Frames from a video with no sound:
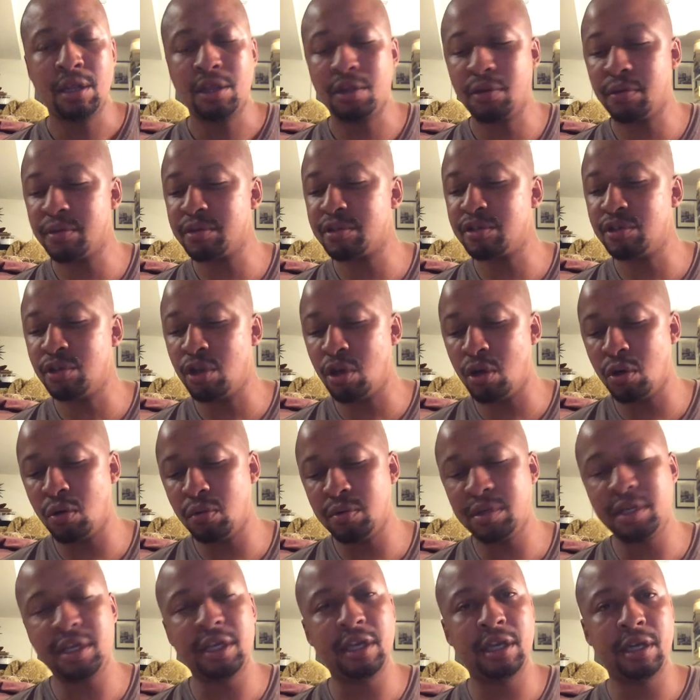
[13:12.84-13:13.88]
There is
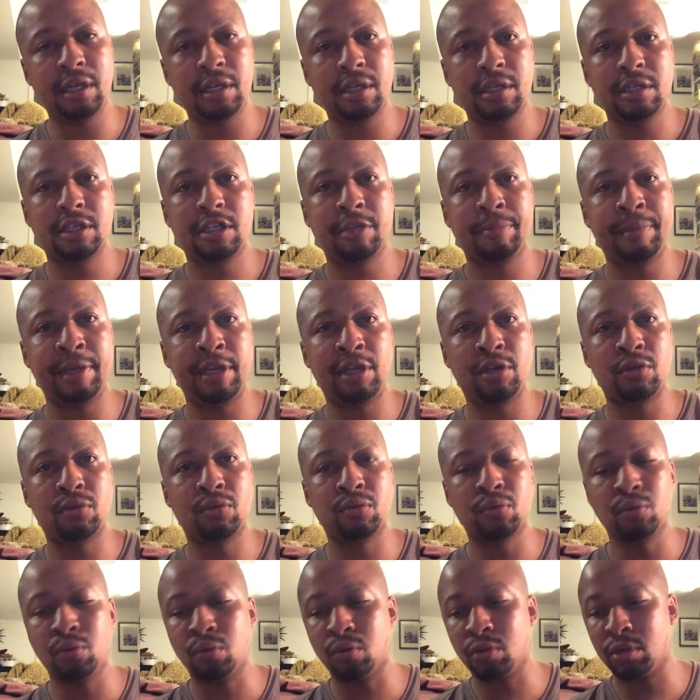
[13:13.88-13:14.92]
no need to be
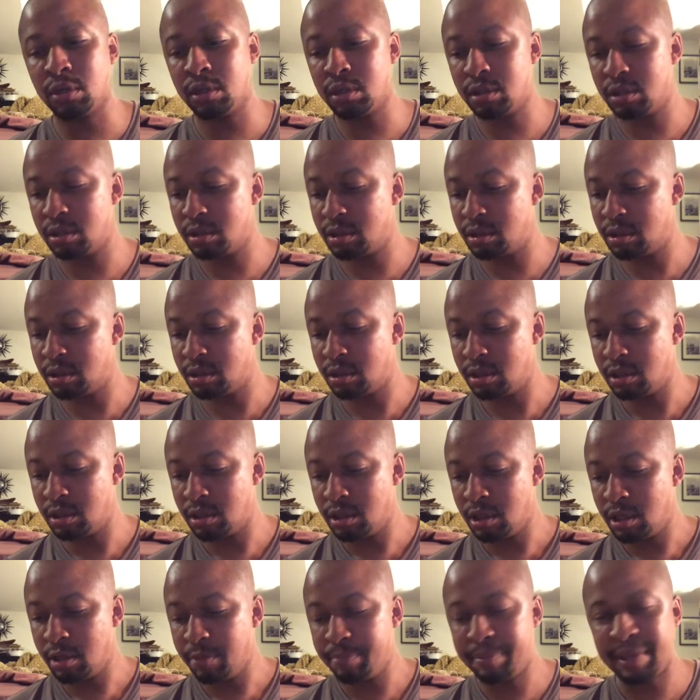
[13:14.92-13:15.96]
cruel
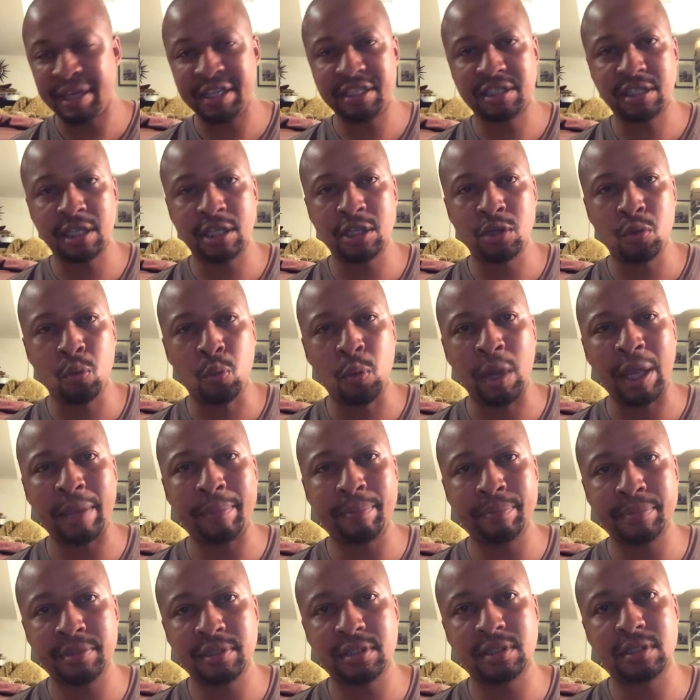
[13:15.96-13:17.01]
based on the
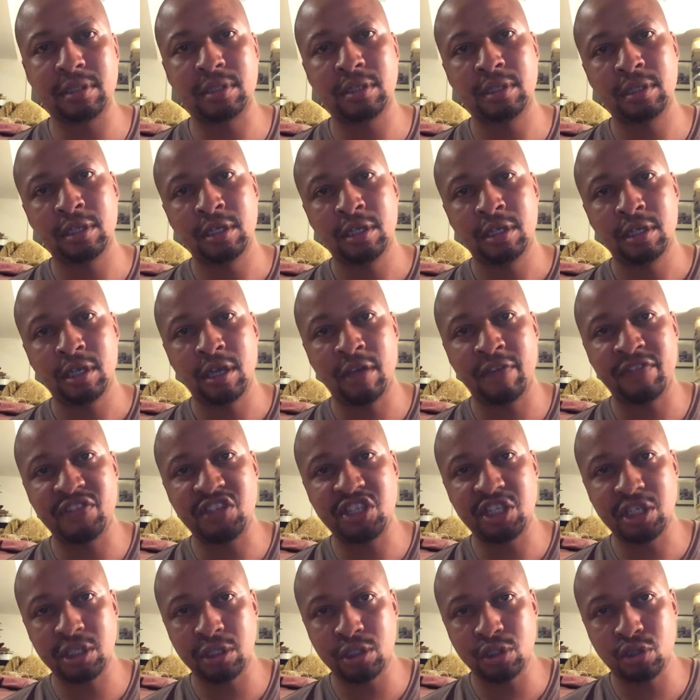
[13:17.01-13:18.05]
whims of
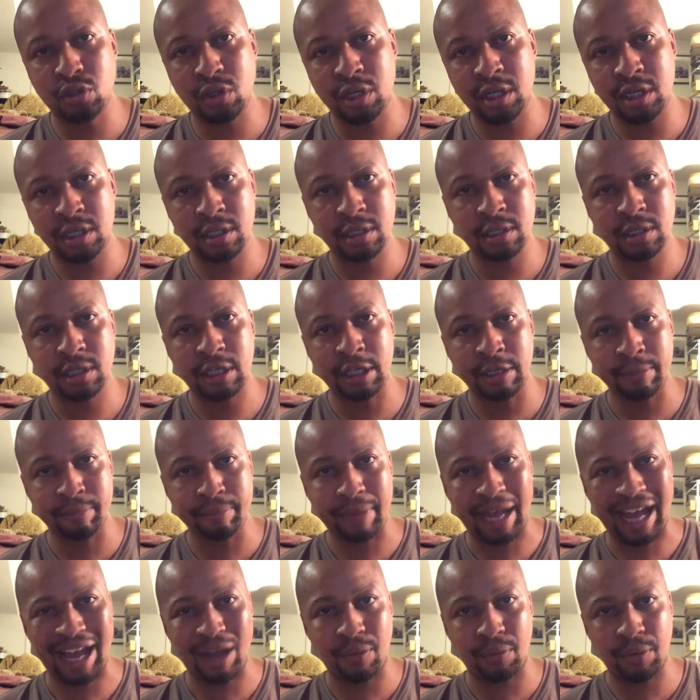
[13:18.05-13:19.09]
children
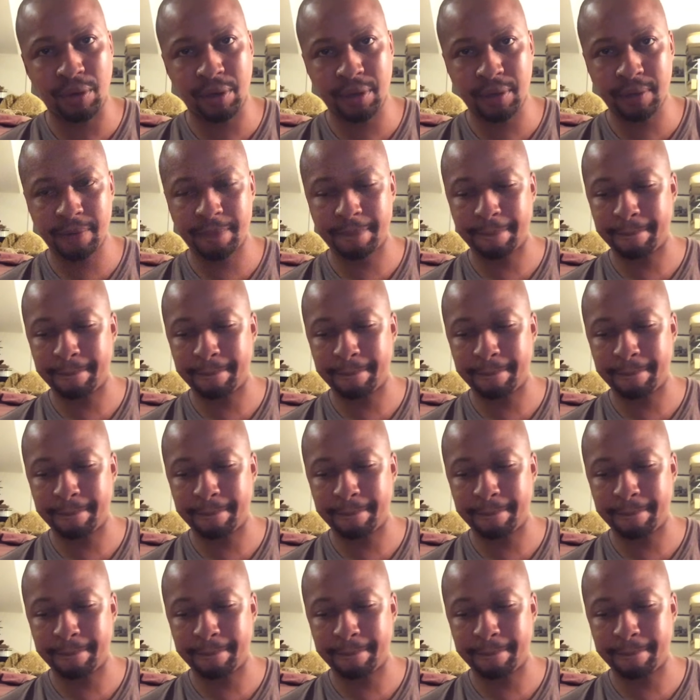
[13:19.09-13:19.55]
empowered.